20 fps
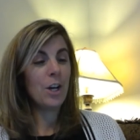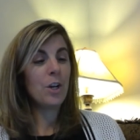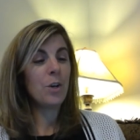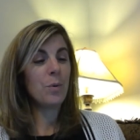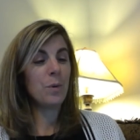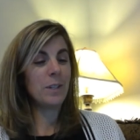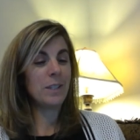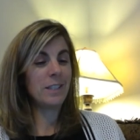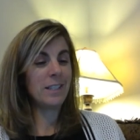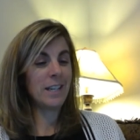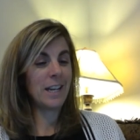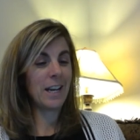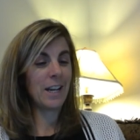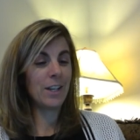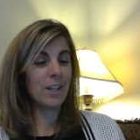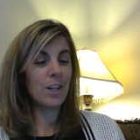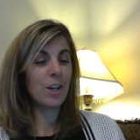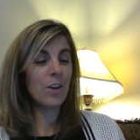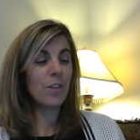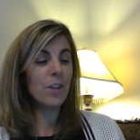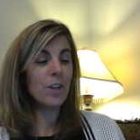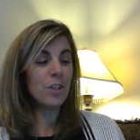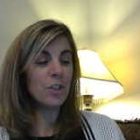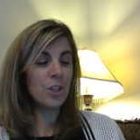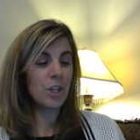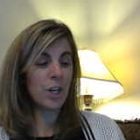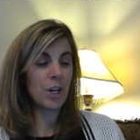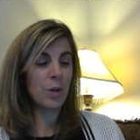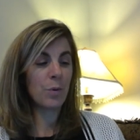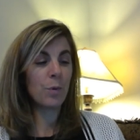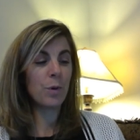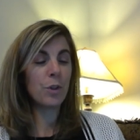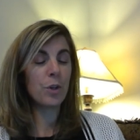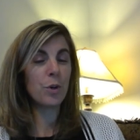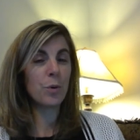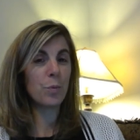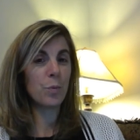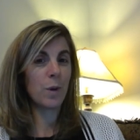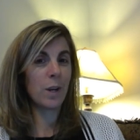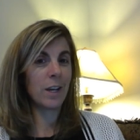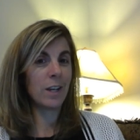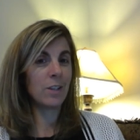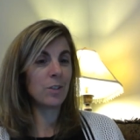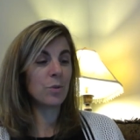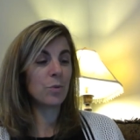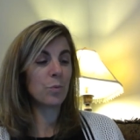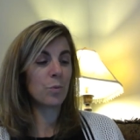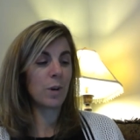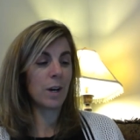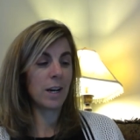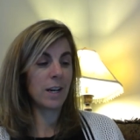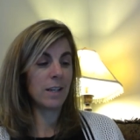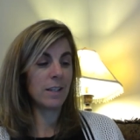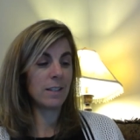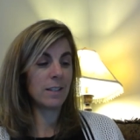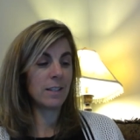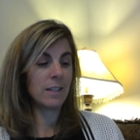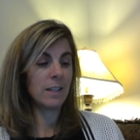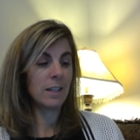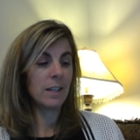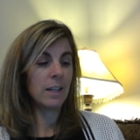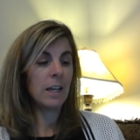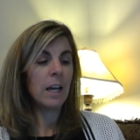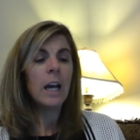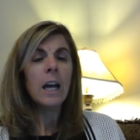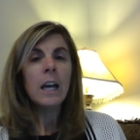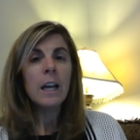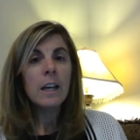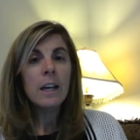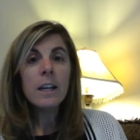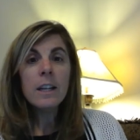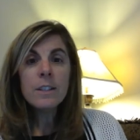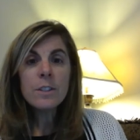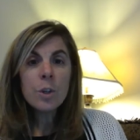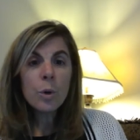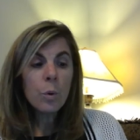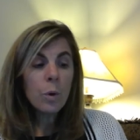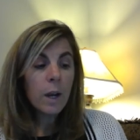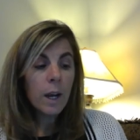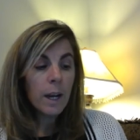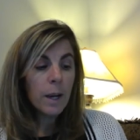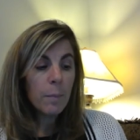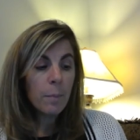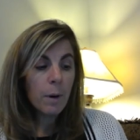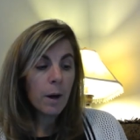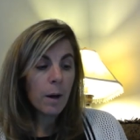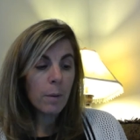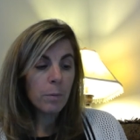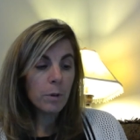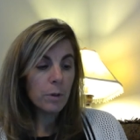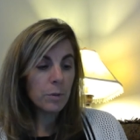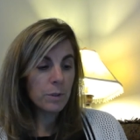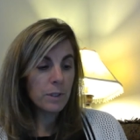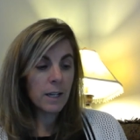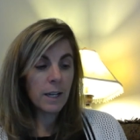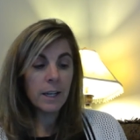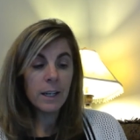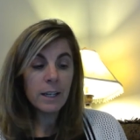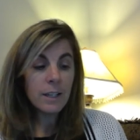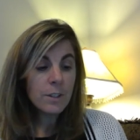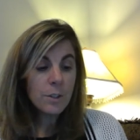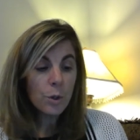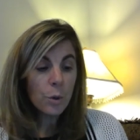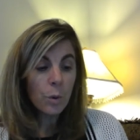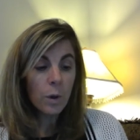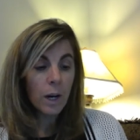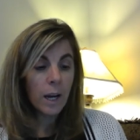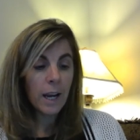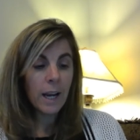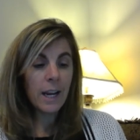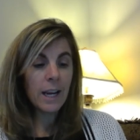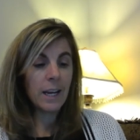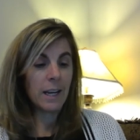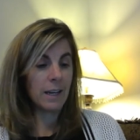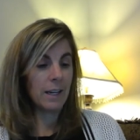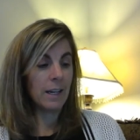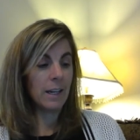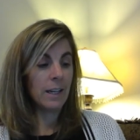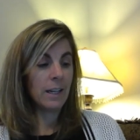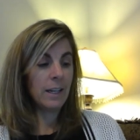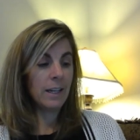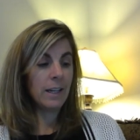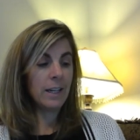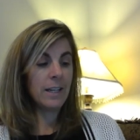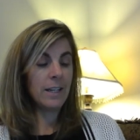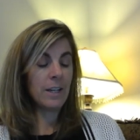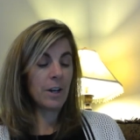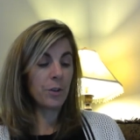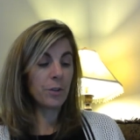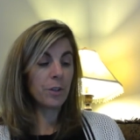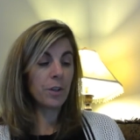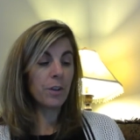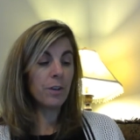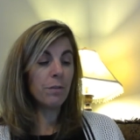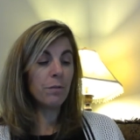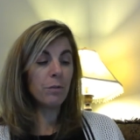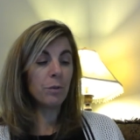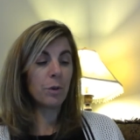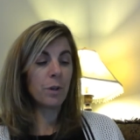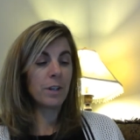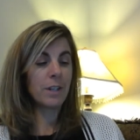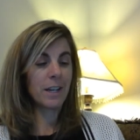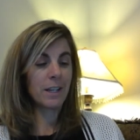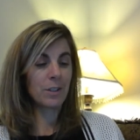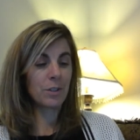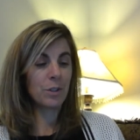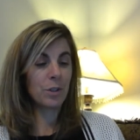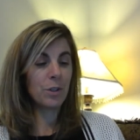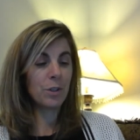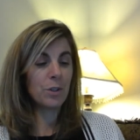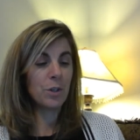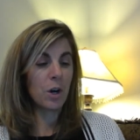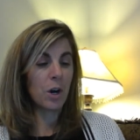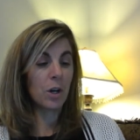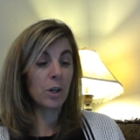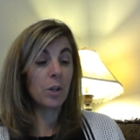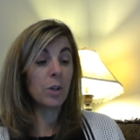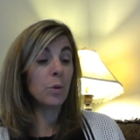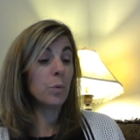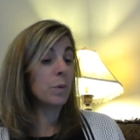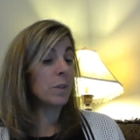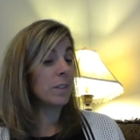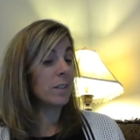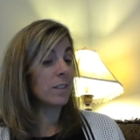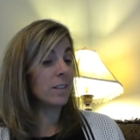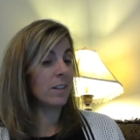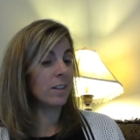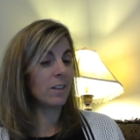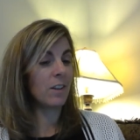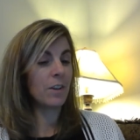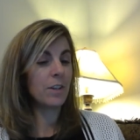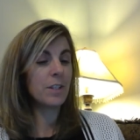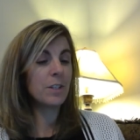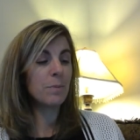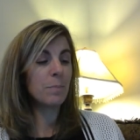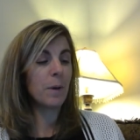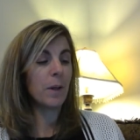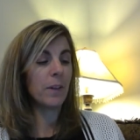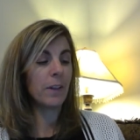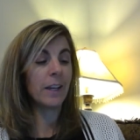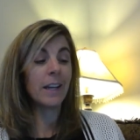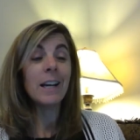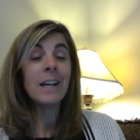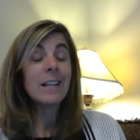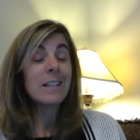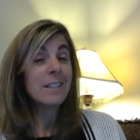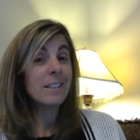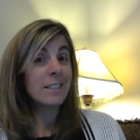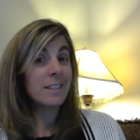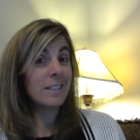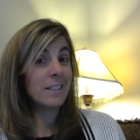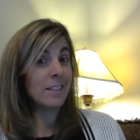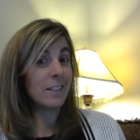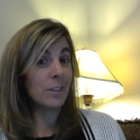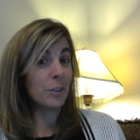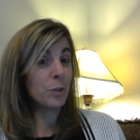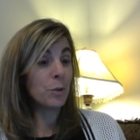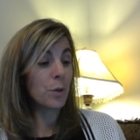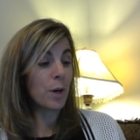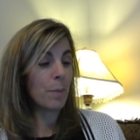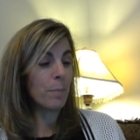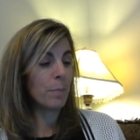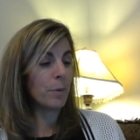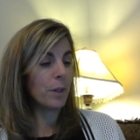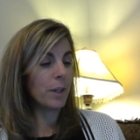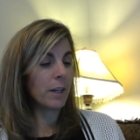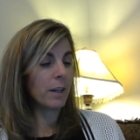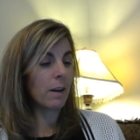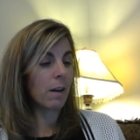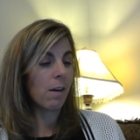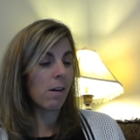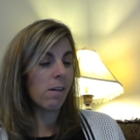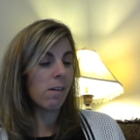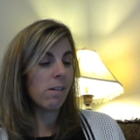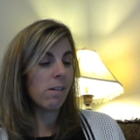who was standing on the chair with her wings raised. It's okay, Pablo said. It's okay. He knelt on the floor next to the dog, who was still on his belly, still trembling.